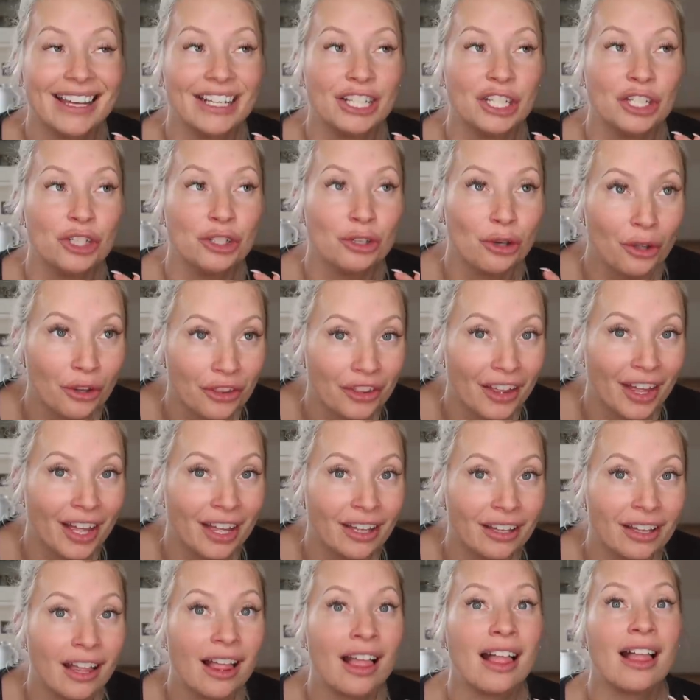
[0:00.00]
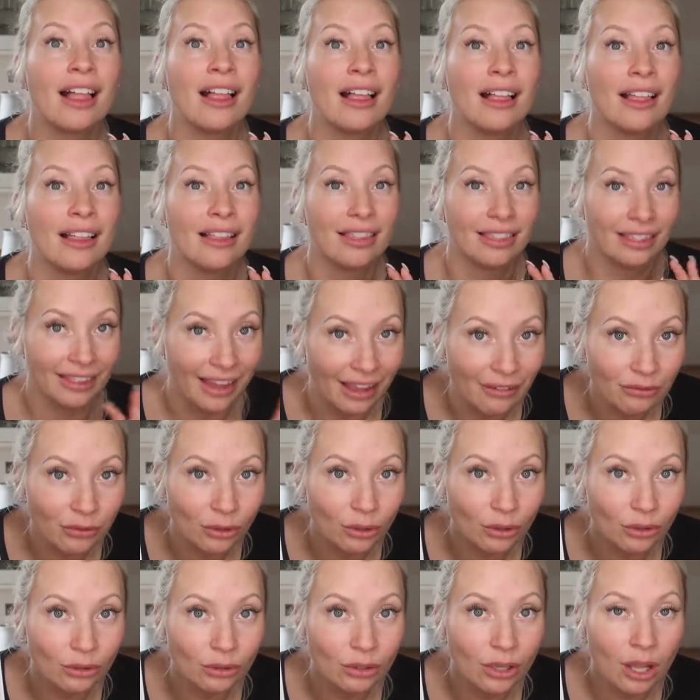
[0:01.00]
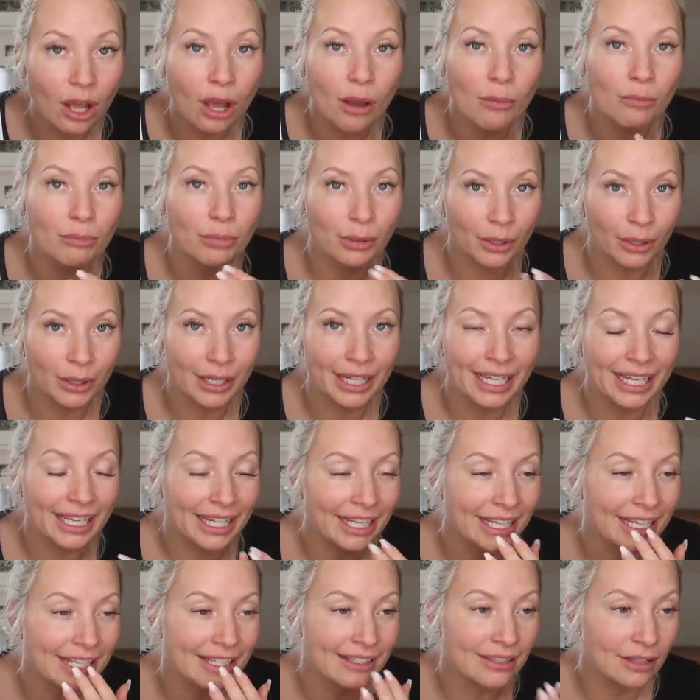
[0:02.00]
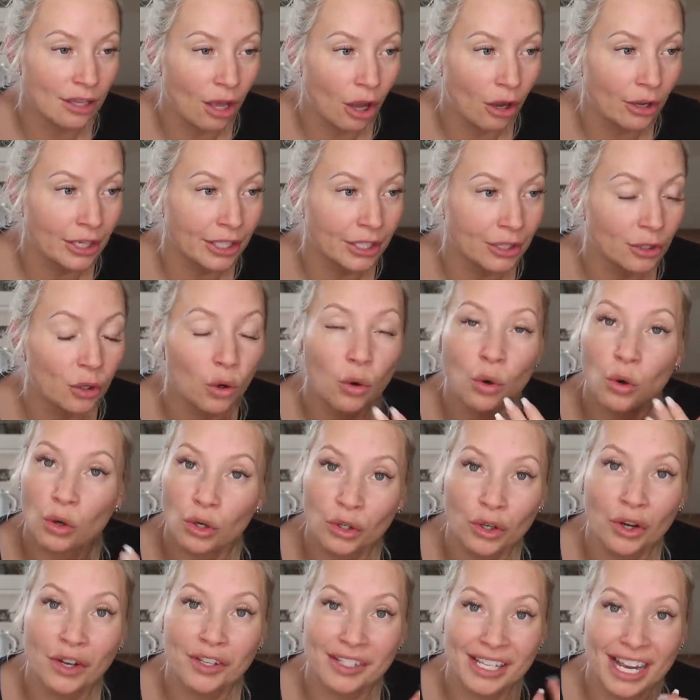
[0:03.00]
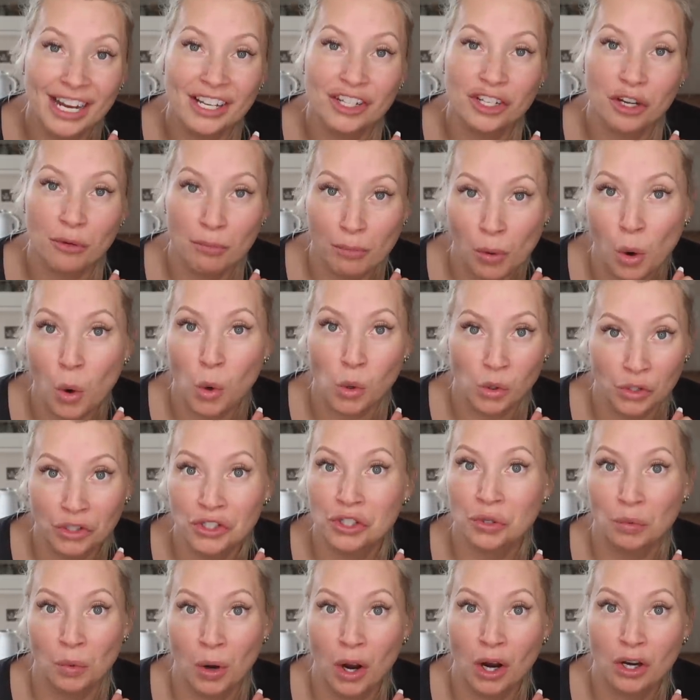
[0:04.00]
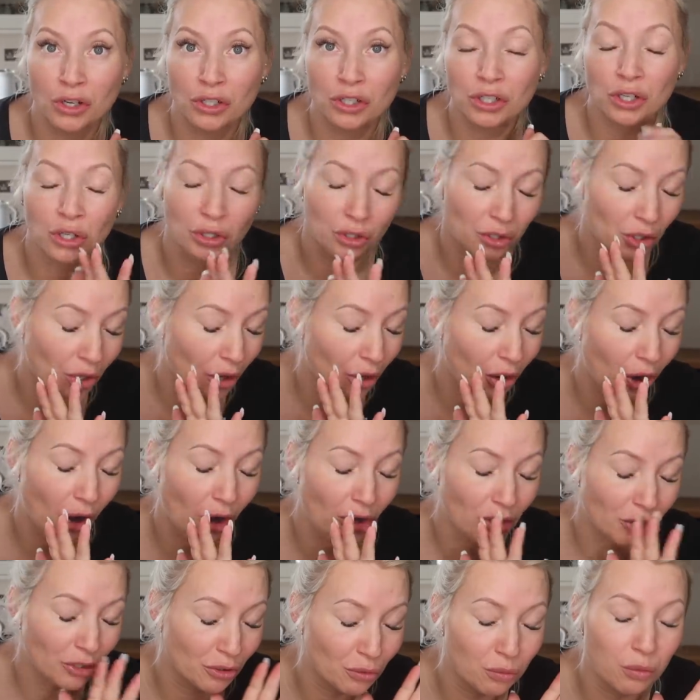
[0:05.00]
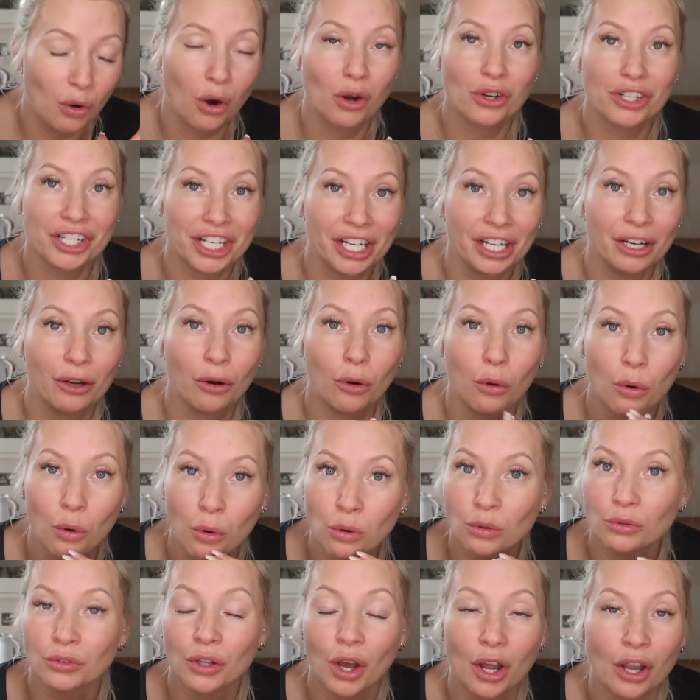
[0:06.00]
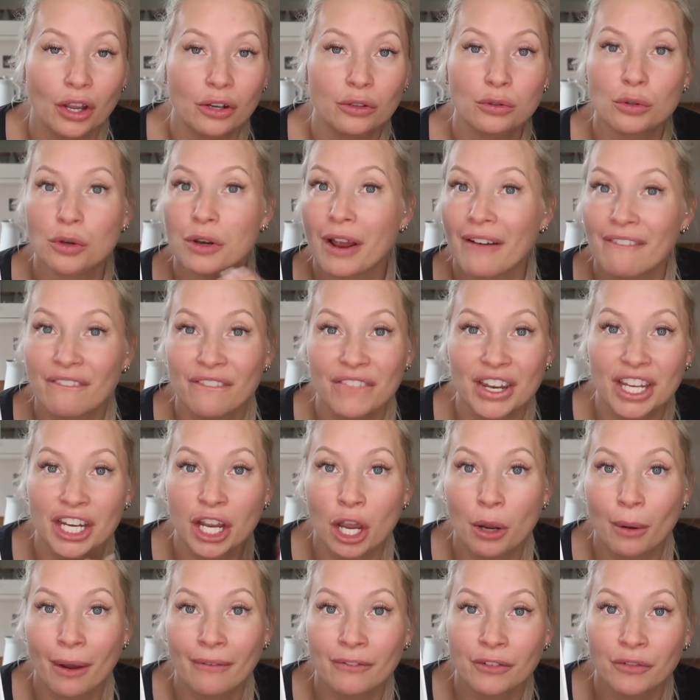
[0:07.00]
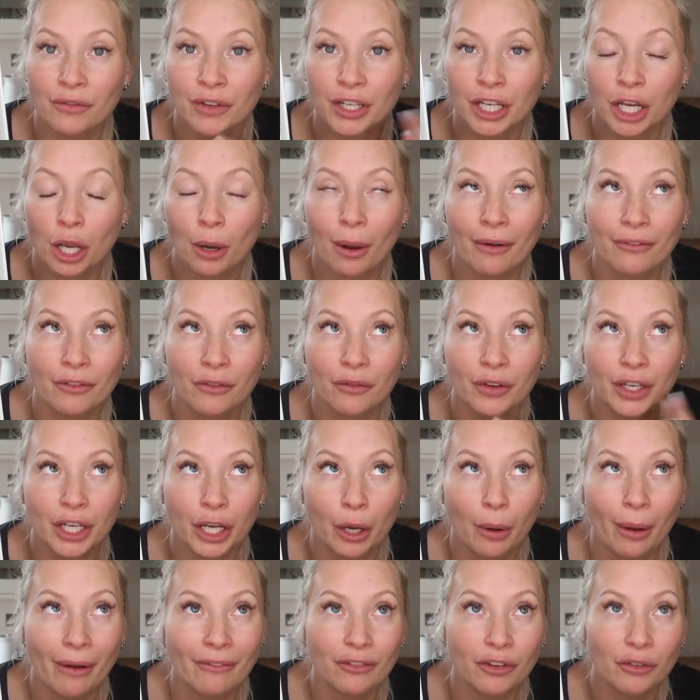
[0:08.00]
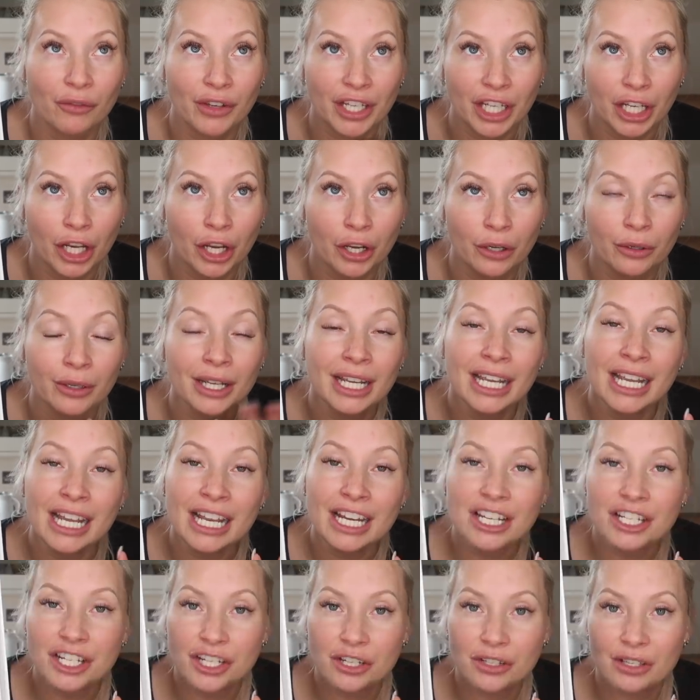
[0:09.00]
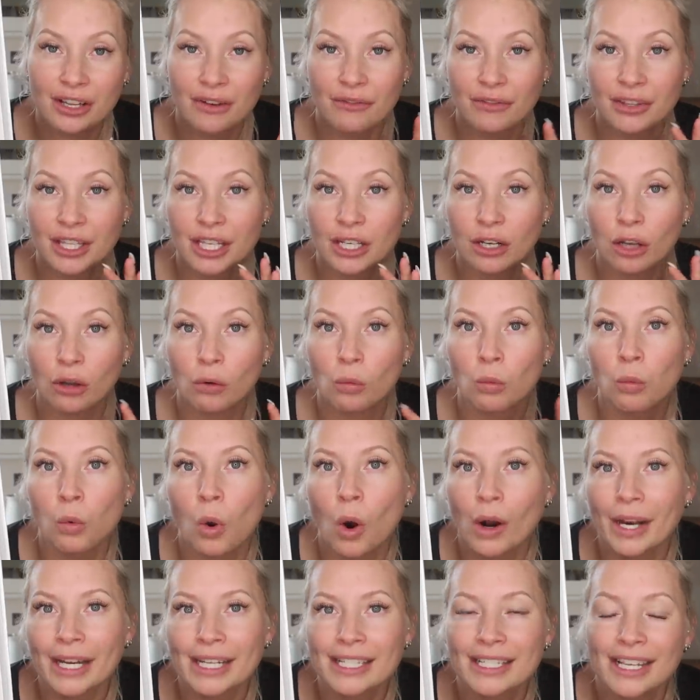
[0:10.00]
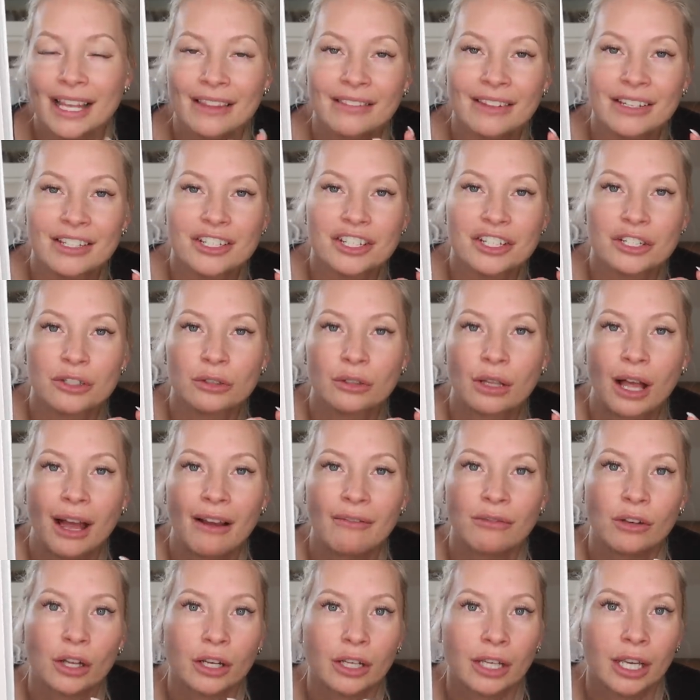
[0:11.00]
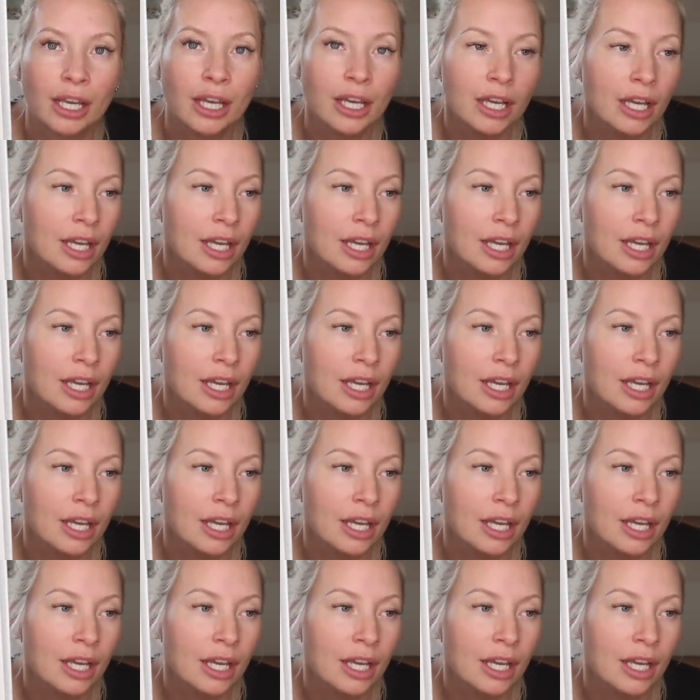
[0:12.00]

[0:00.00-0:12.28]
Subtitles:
another level. But it is like organisation porn to watch. I could watch it all night, video after video after video after video. She does everything like white, and then she'll have like